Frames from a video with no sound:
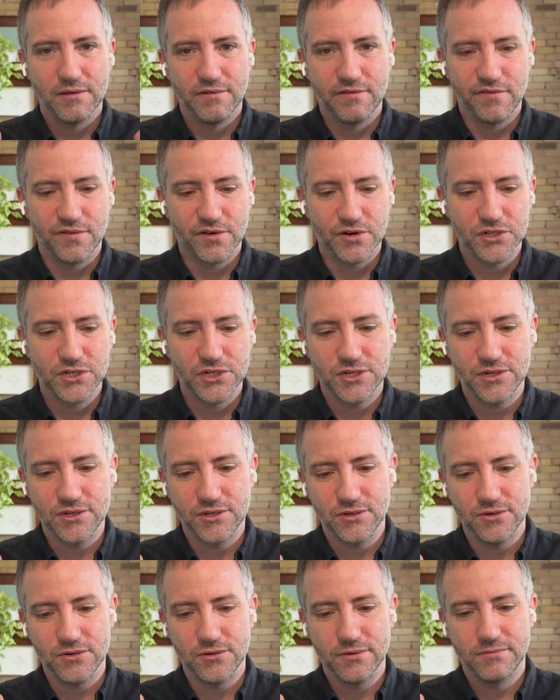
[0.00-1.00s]

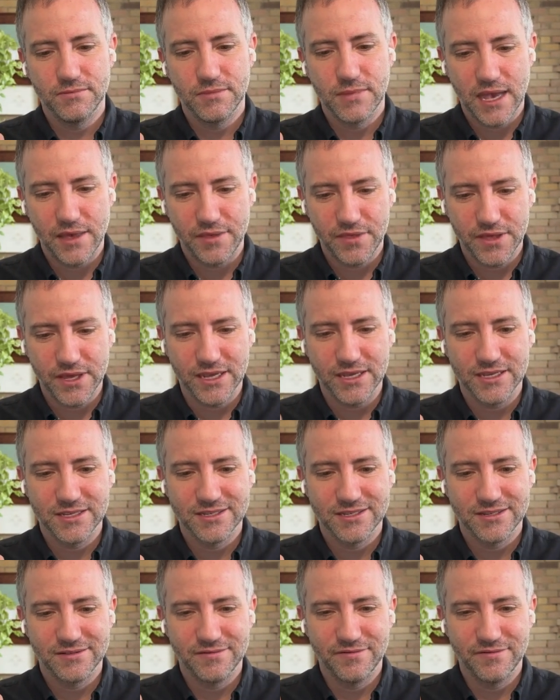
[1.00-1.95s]
virtue, ethics,